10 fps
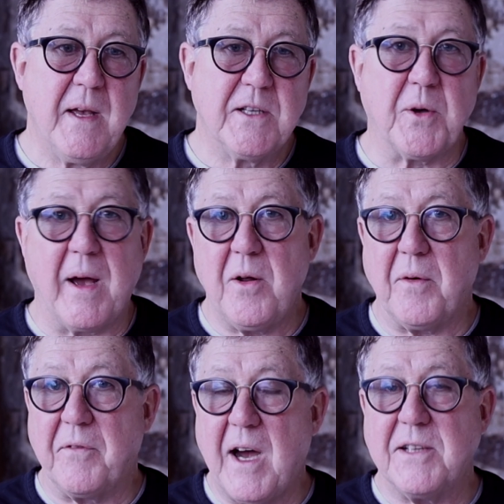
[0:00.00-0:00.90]
So I
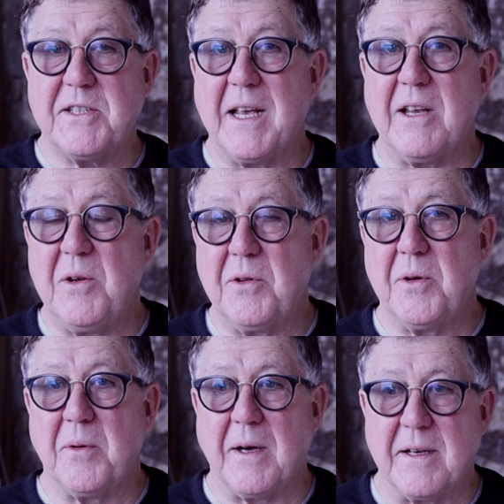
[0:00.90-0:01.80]
know God's taking you
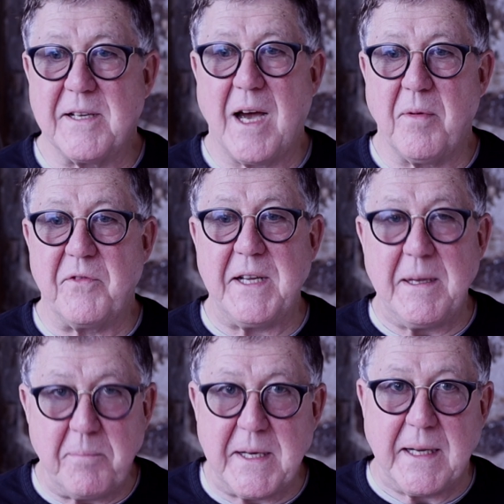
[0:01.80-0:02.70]
through a time of
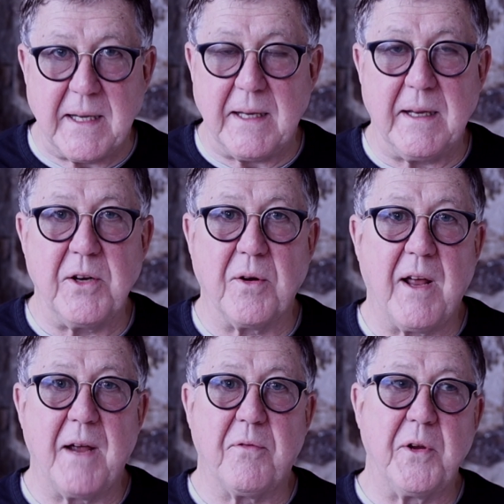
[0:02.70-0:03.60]
deep digging in your
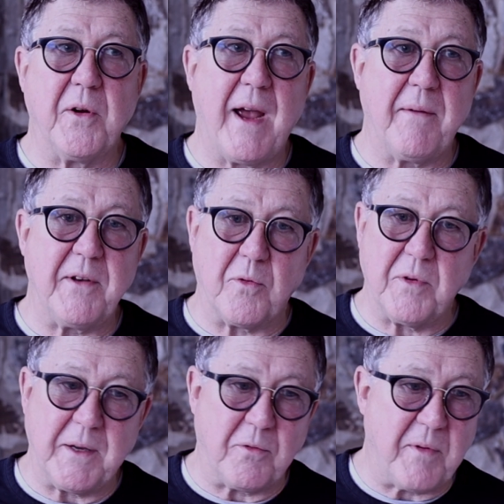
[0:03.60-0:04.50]
life where you're having to
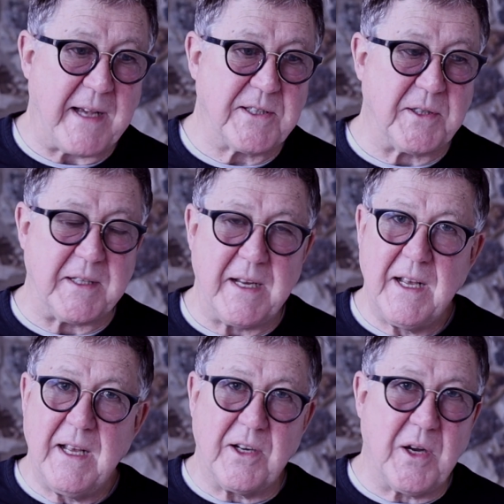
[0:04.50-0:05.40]
really wrestle and
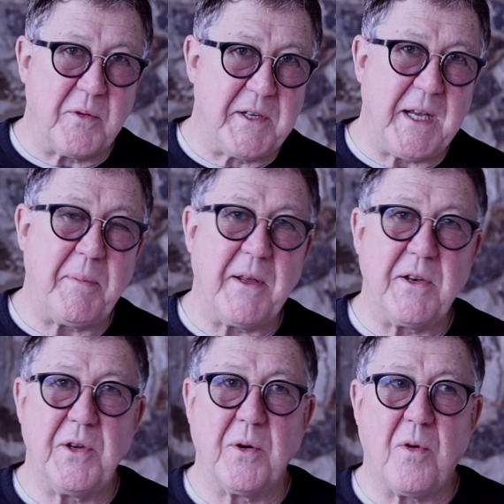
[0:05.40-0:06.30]
go deep
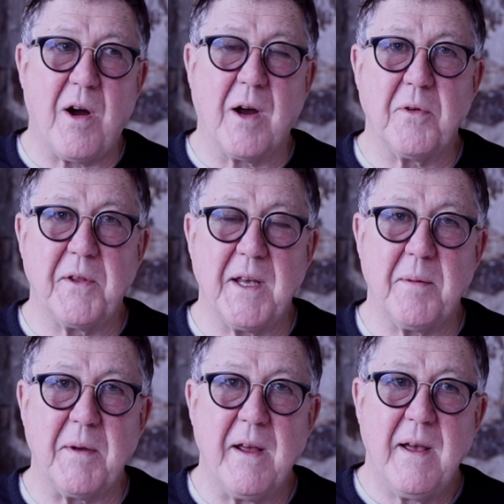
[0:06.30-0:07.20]
into your walk with
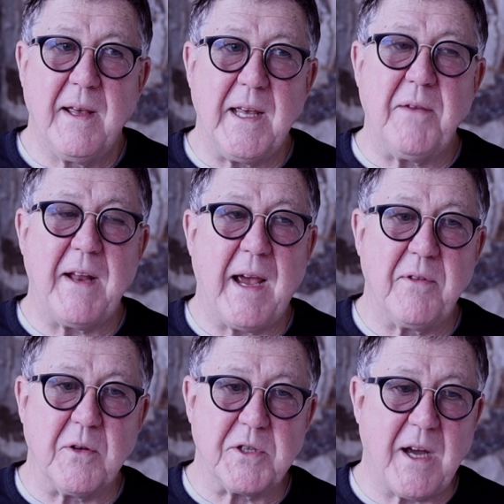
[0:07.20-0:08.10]
Him, and even
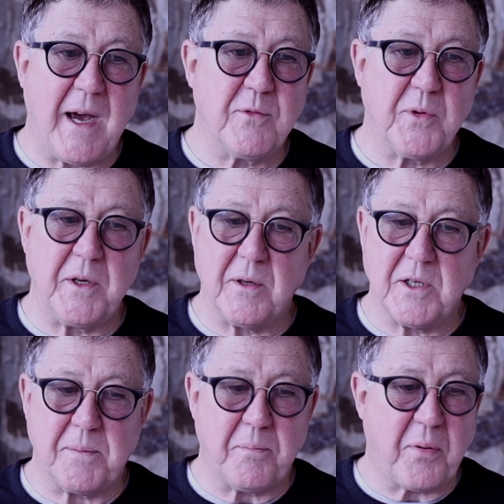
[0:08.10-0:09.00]
having those times where you're
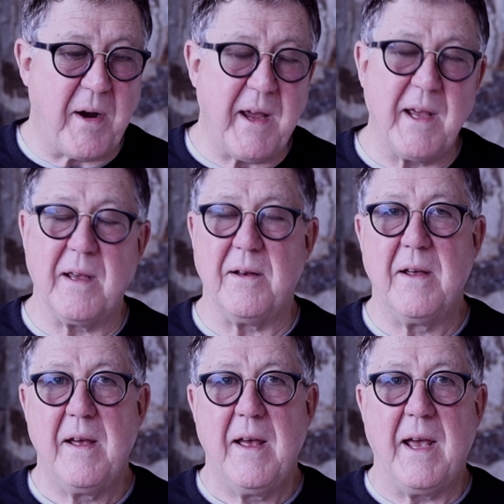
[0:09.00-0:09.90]
just praying and,
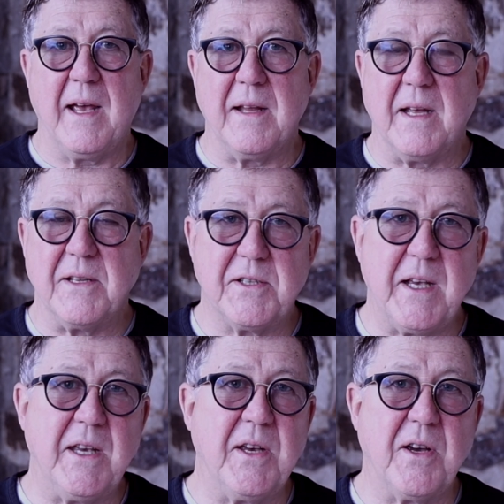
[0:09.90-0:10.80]
and, and
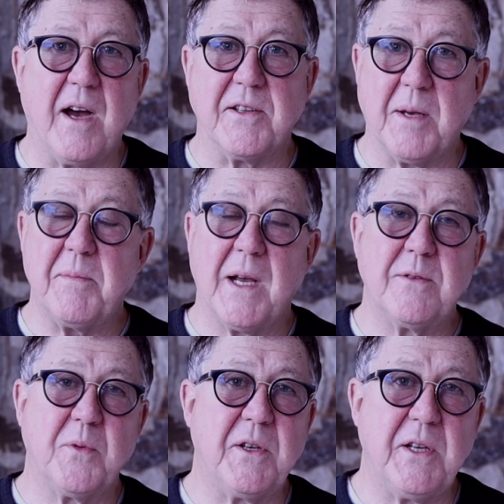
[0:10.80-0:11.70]
seeking God,
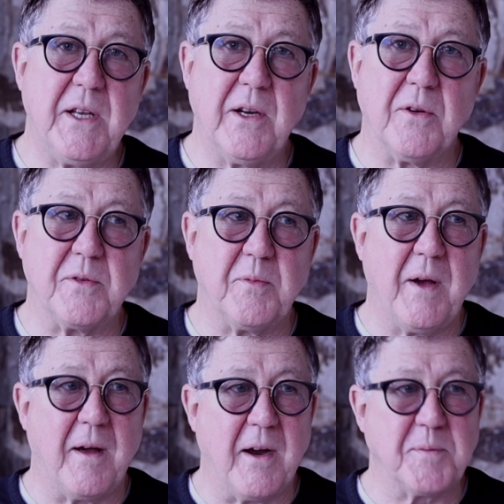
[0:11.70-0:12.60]
sometimes with tears,
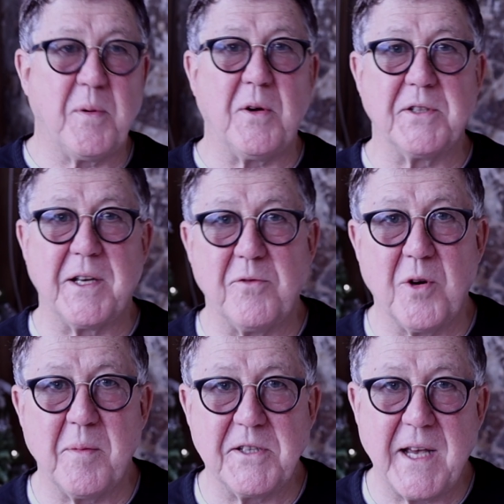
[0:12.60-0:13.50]
as Paul said in
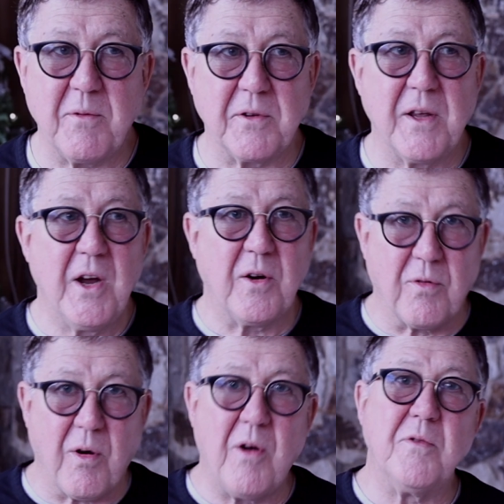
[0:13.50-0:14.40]
Romans 8, with
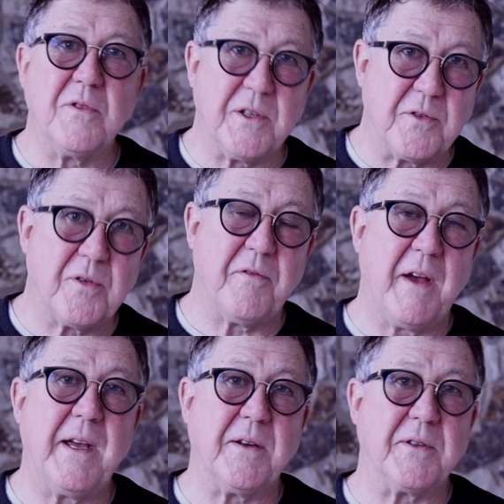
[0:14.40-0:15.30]
groans and
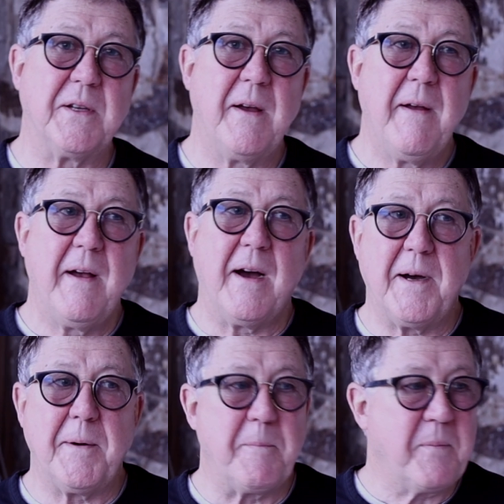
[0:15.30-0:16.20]
travails.
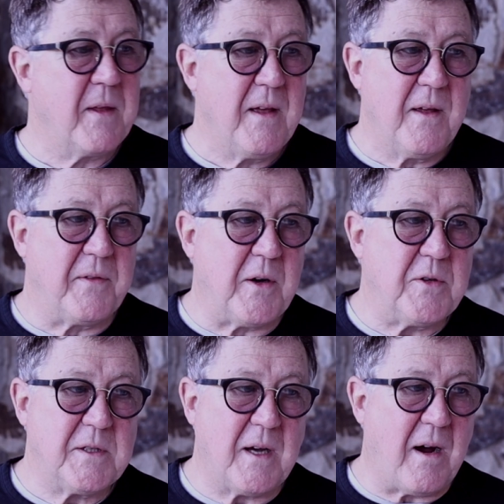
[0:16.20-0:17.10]
Um,
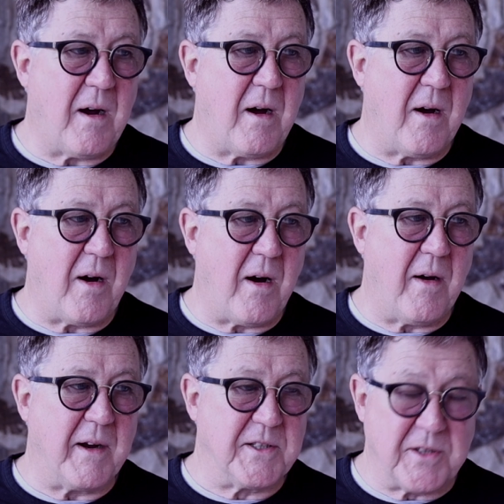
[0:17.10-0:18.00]
those are,
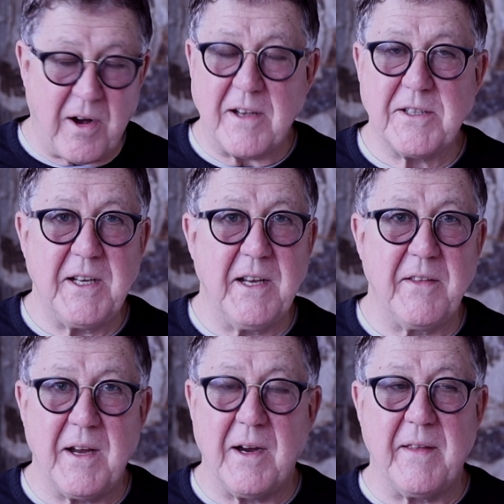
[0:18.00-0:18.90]
are exhausting
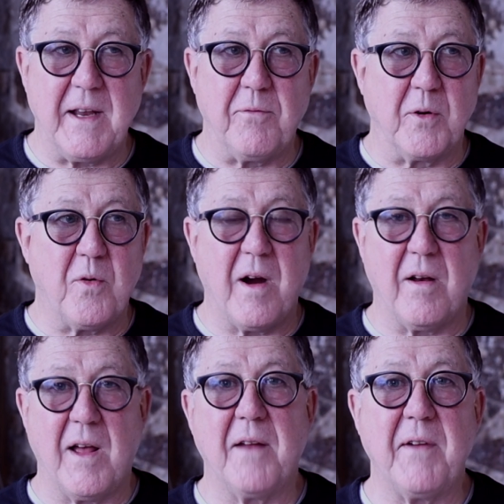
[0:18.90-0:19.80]
and they require a
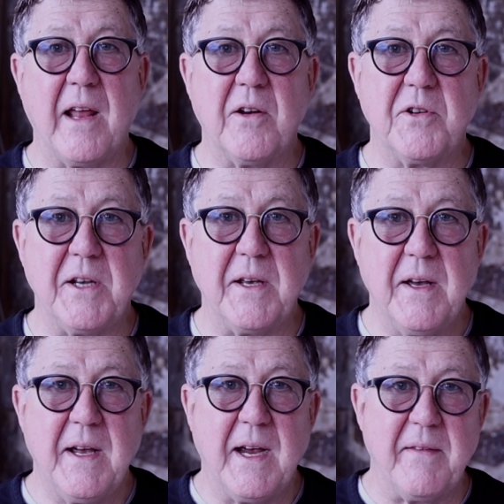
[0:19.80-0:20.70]
lot of energy
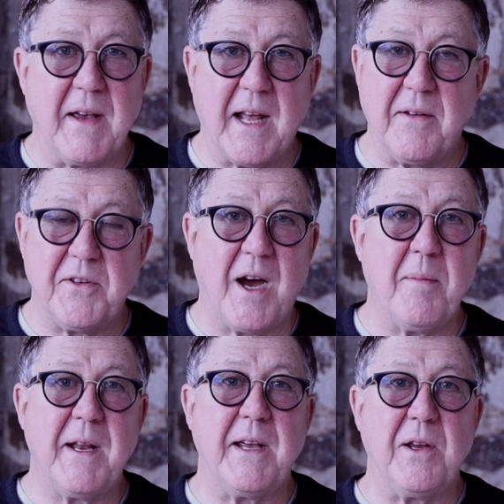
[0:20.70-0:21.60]
and they kind of
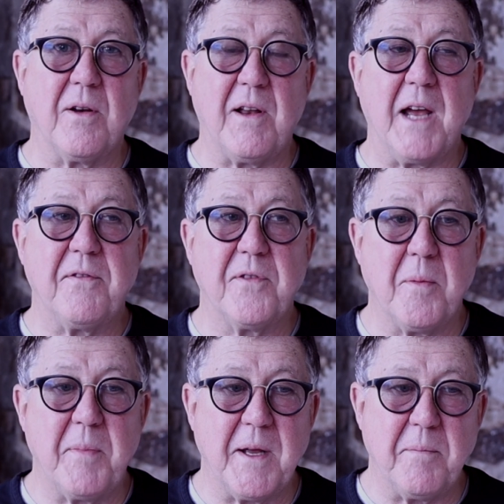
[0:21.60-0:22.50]
dominate your life for a
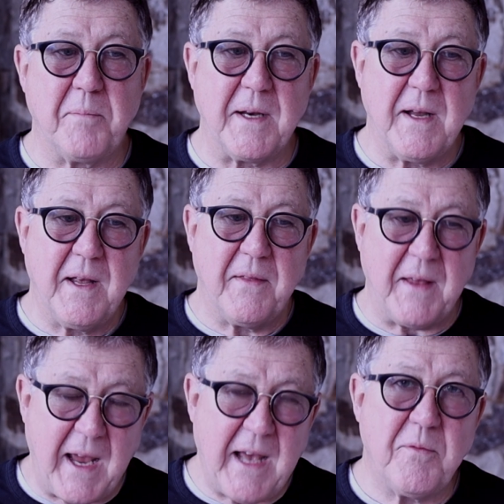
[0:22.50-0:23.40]
bit, but
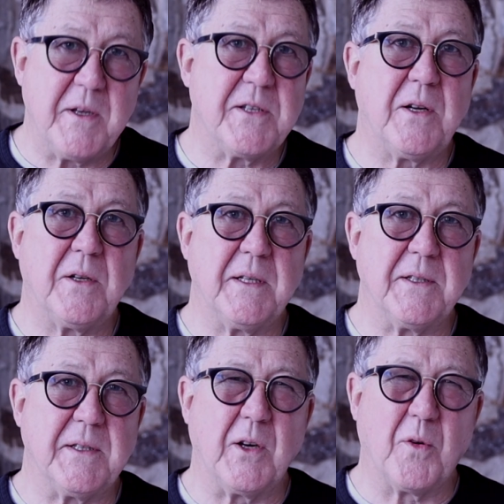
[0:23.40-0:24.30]
the end result
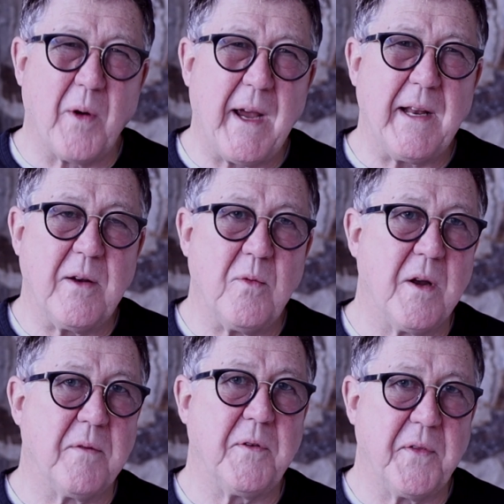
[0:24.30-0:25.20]
is that great and
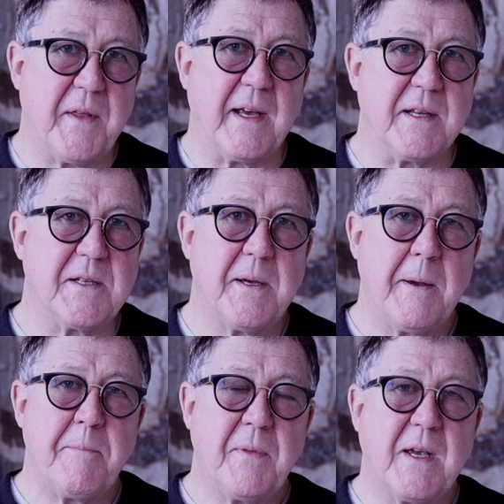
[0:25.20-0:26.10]
wonderful things
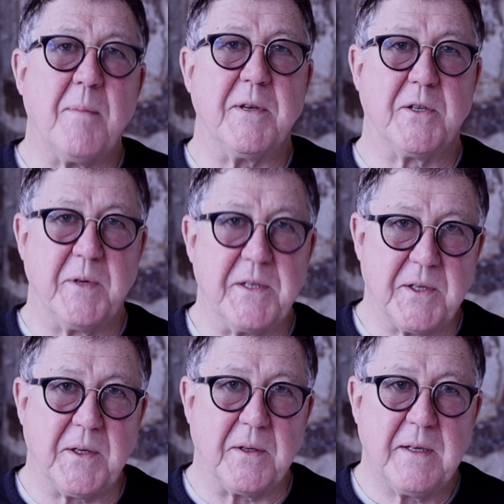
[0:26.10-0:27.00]
come as a
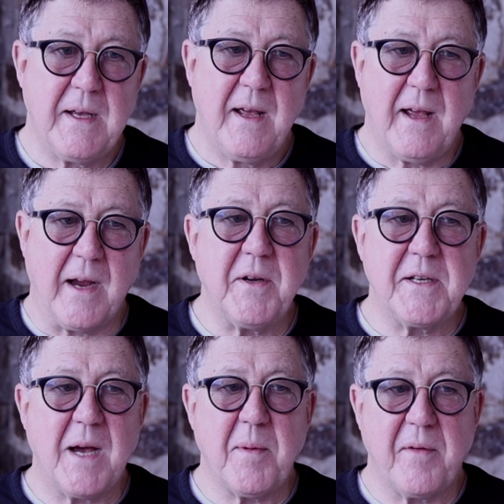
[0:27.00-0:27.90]
result. Every
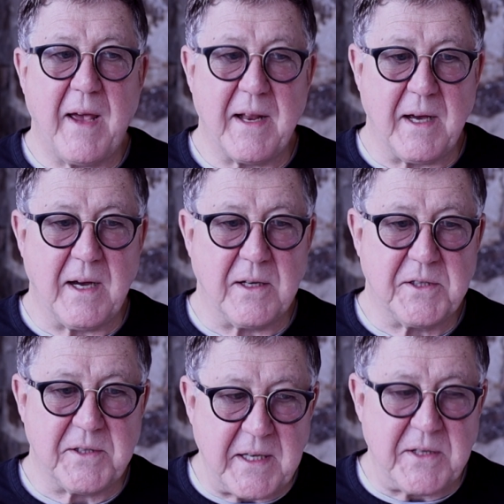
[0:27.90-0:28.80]
time I've had a, a
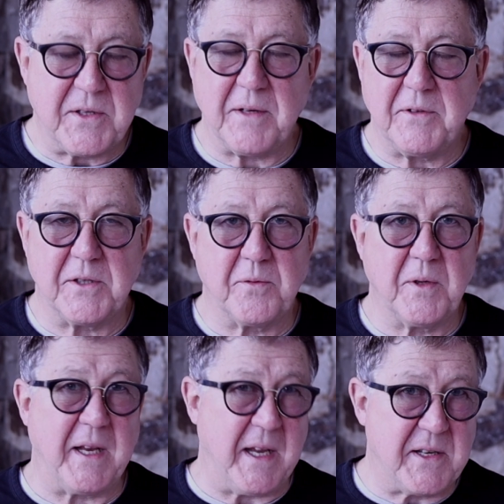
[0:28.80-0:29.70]
season of just
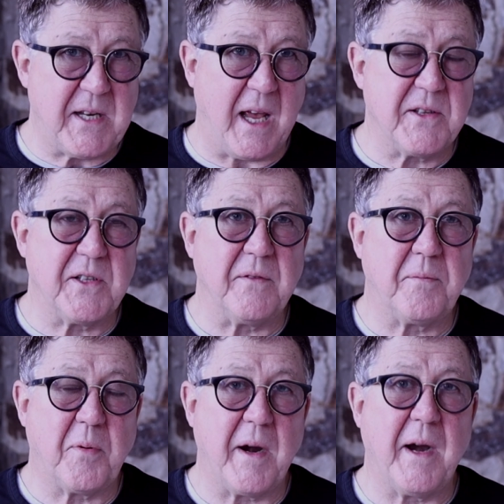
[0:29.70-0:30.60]
really intense intensive
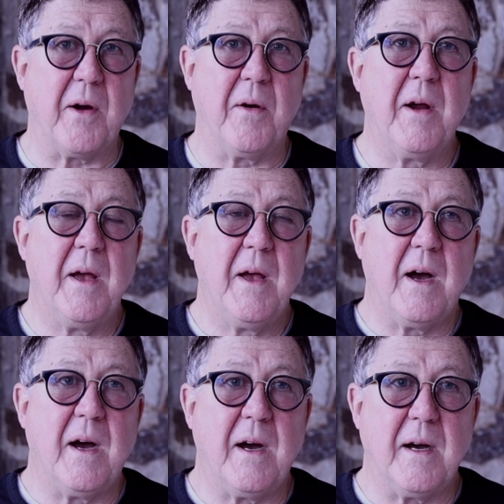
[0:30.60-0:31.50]
prayer.
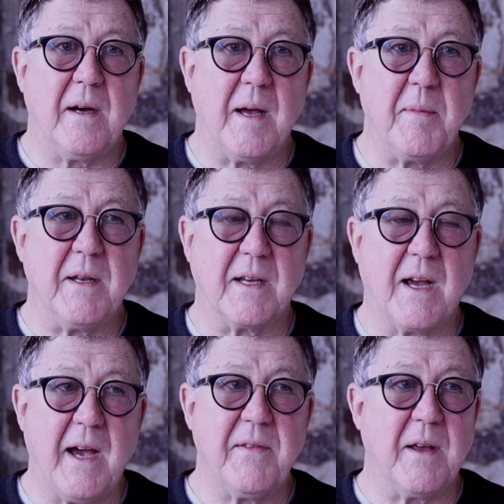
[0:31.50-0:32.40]
Uh, I mean, the
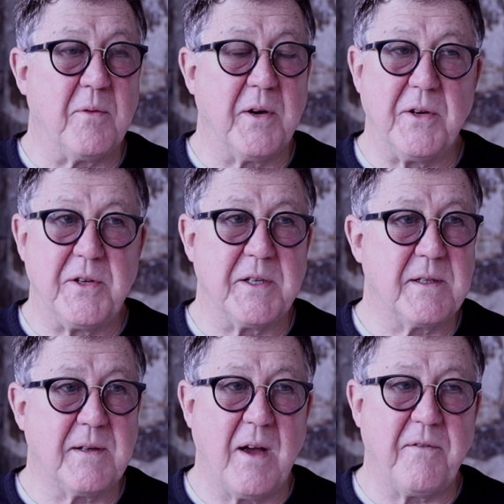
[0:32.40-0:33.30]
kind that where you just
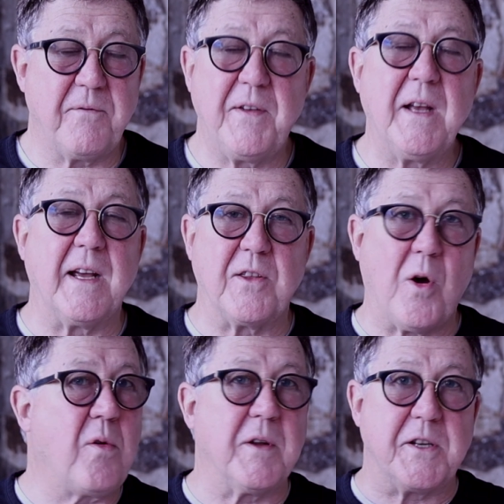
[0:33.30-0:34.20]
feel like
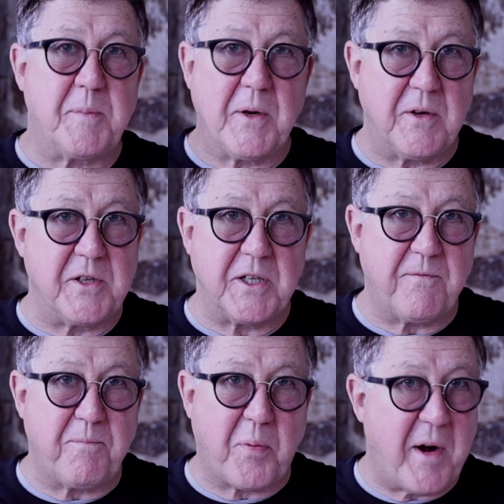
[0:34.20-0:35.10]
the Holy Spirit is just
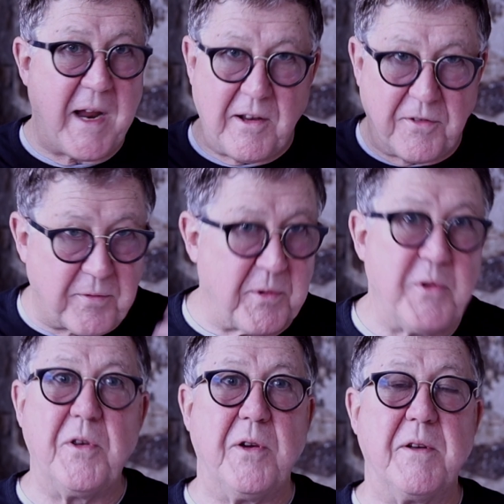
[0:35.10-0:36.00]
praying
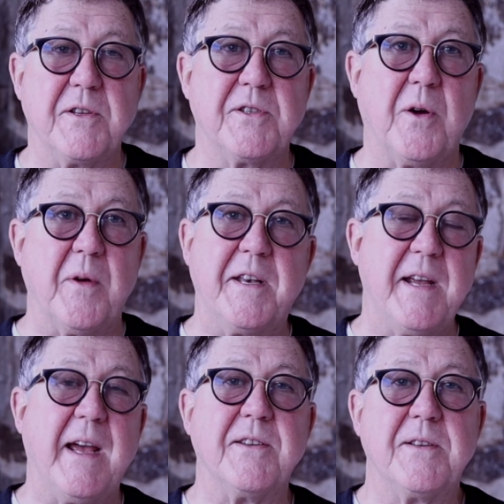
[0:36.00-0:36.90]
through you. It's so
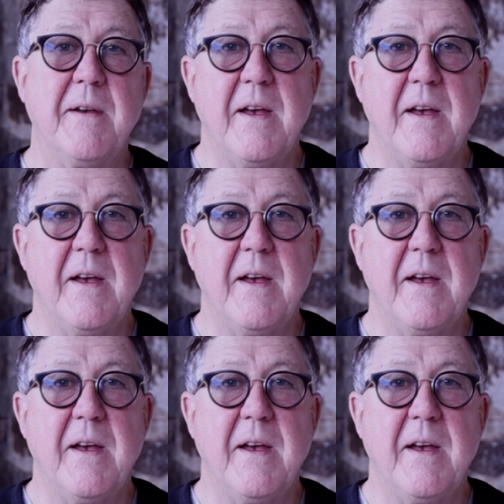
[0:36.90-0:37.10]
intense.